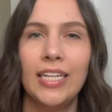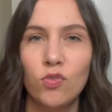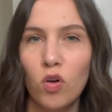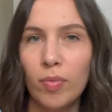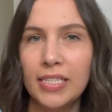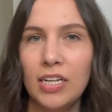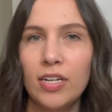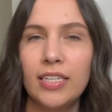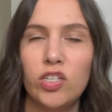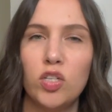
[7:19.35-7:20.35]
It's a romance
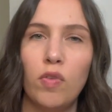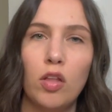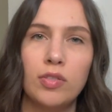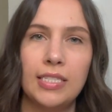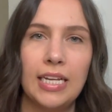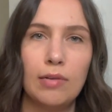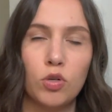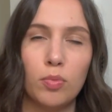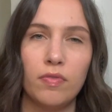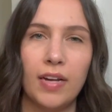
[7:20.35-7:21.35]
series that just follows the same
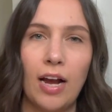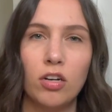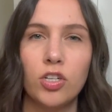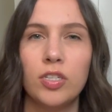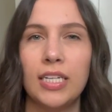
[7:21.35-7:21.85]
group of characters.